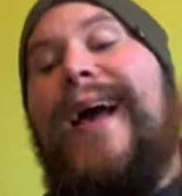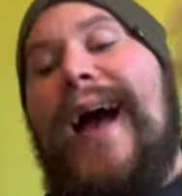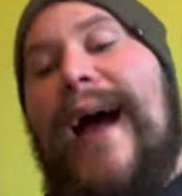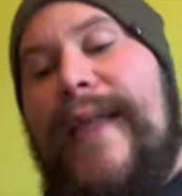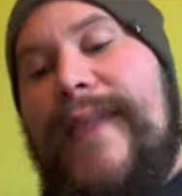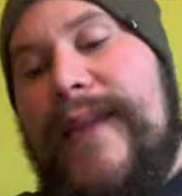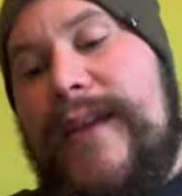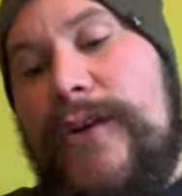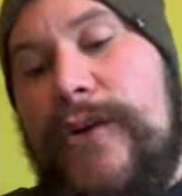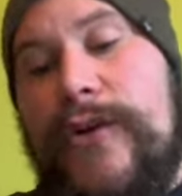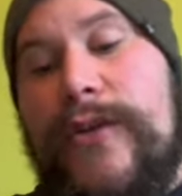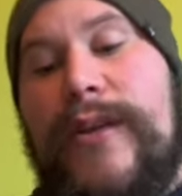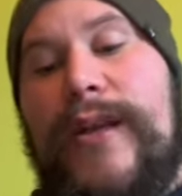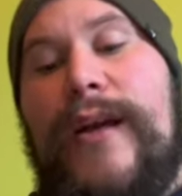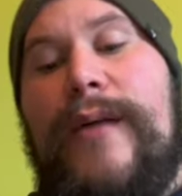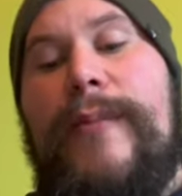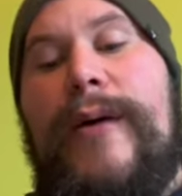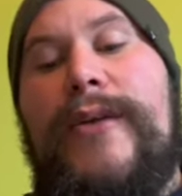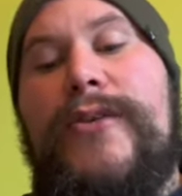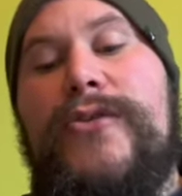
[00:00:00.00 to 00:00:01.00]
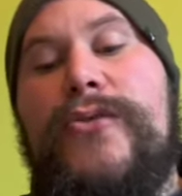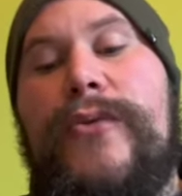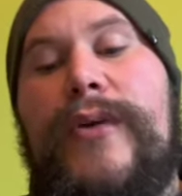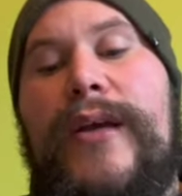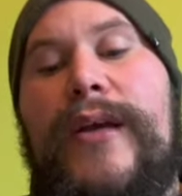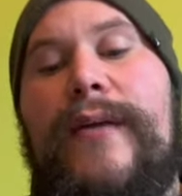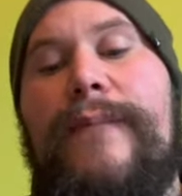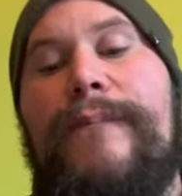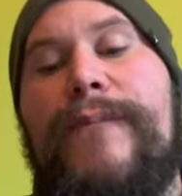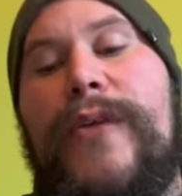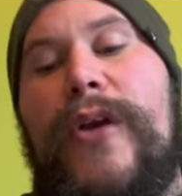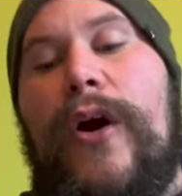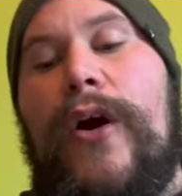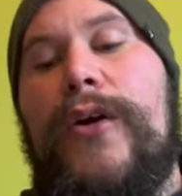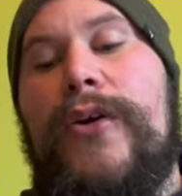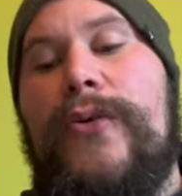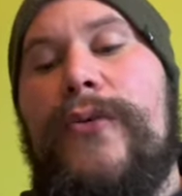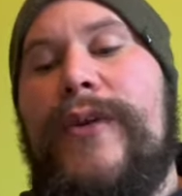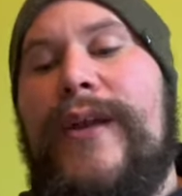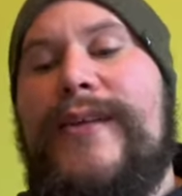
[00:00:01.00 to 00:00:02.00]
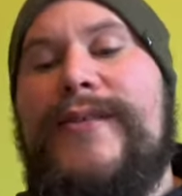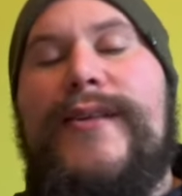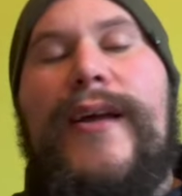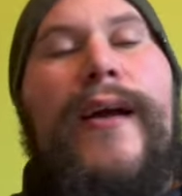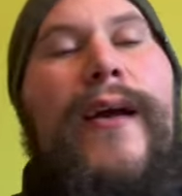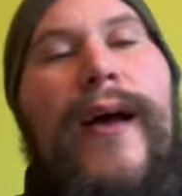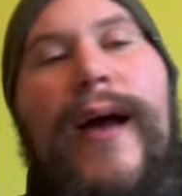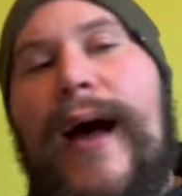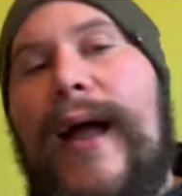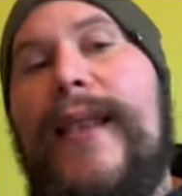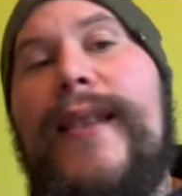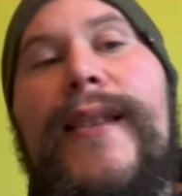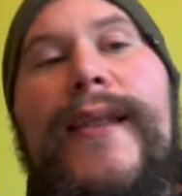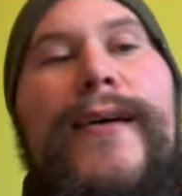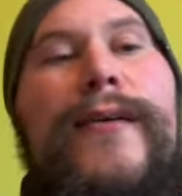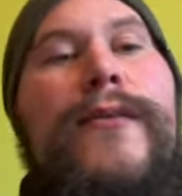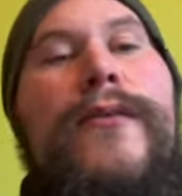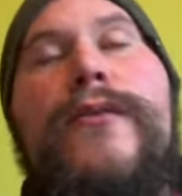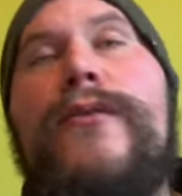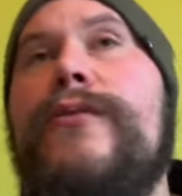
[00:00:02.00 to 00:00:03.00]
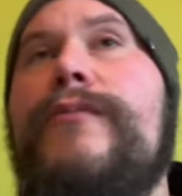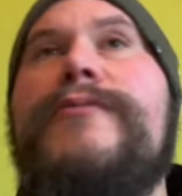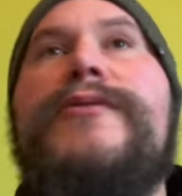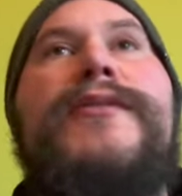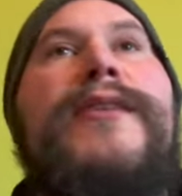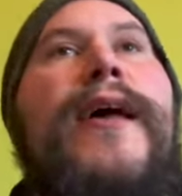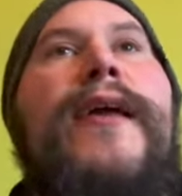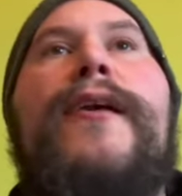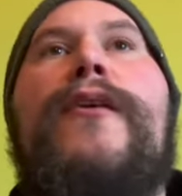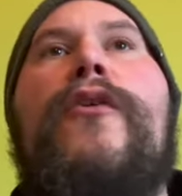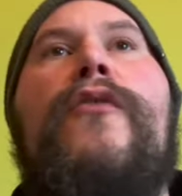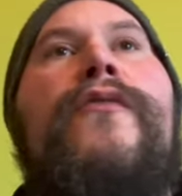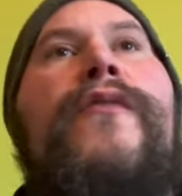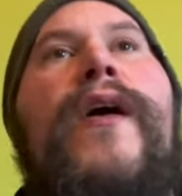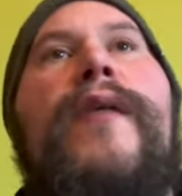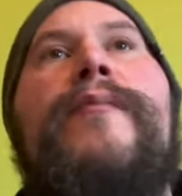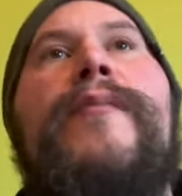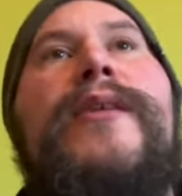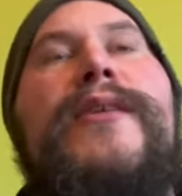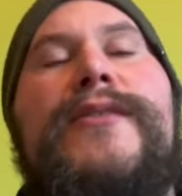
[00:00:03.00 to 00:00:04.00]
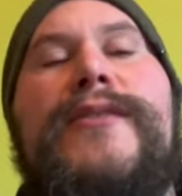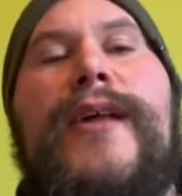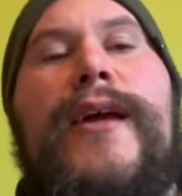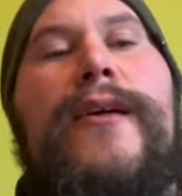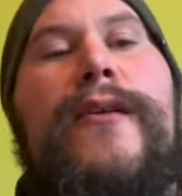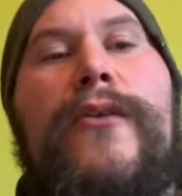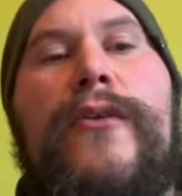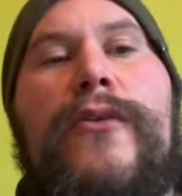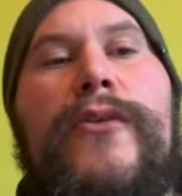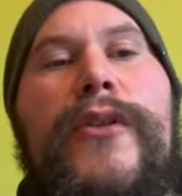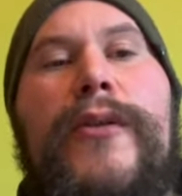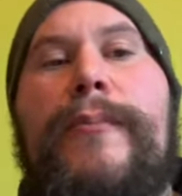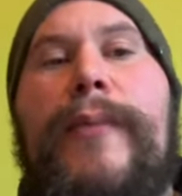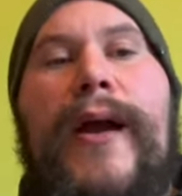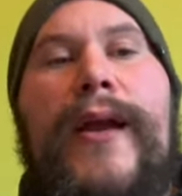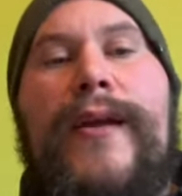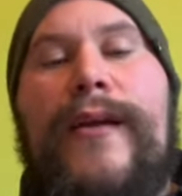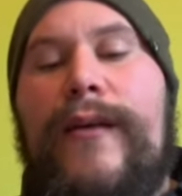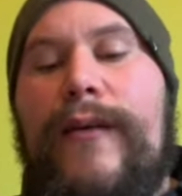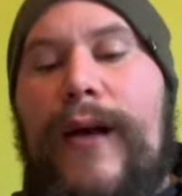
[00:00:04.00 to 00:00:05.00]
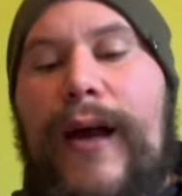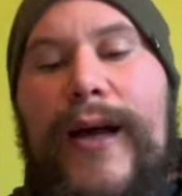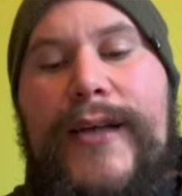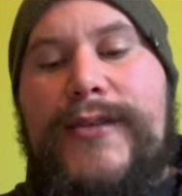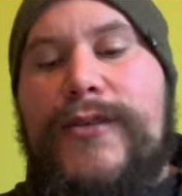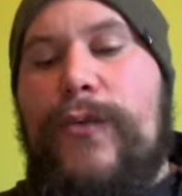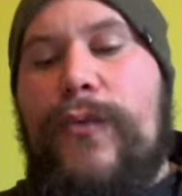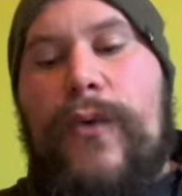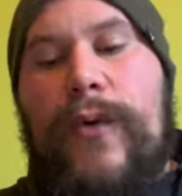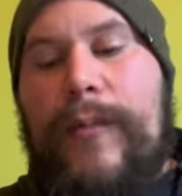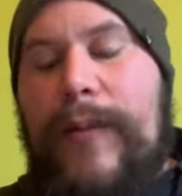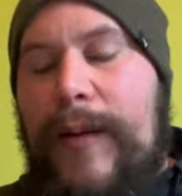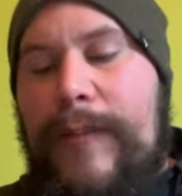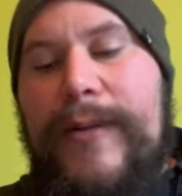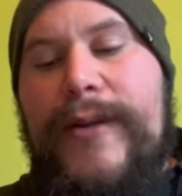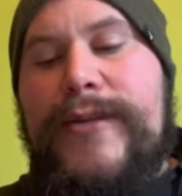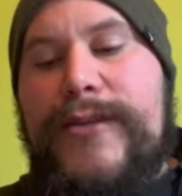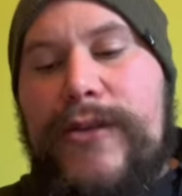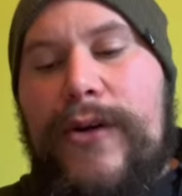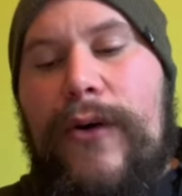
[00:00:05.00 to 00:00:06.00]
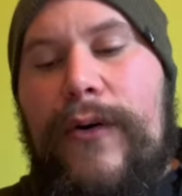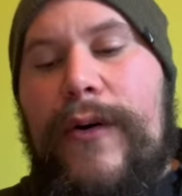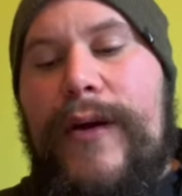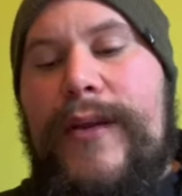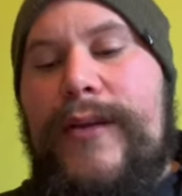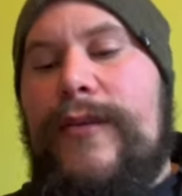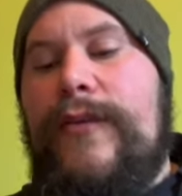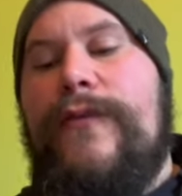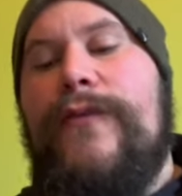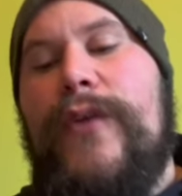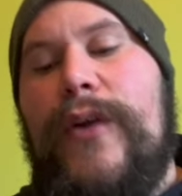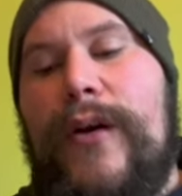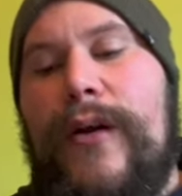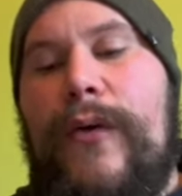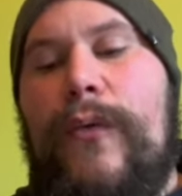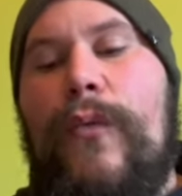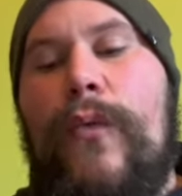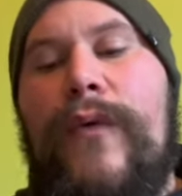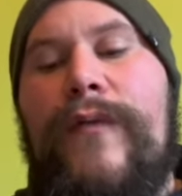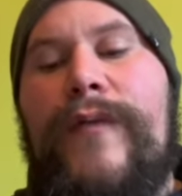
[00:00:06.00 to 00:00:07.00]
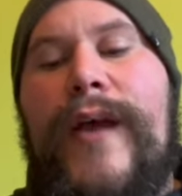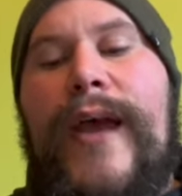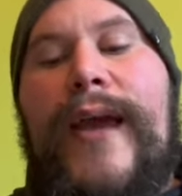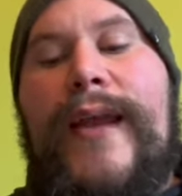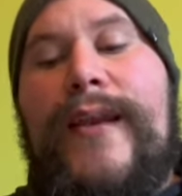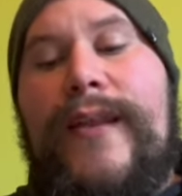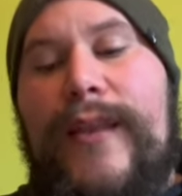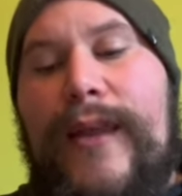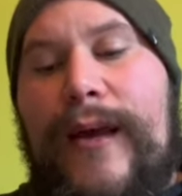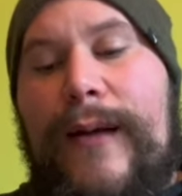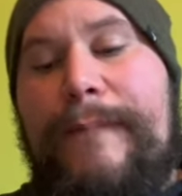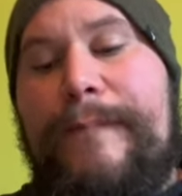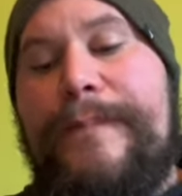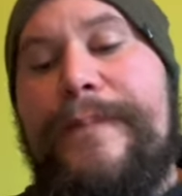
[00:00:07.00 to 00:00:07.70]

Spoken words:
And then you can think about doing cardio the next day. A little cycle, 5-minute cycle on the bike as a warm-up is not interfering with anything.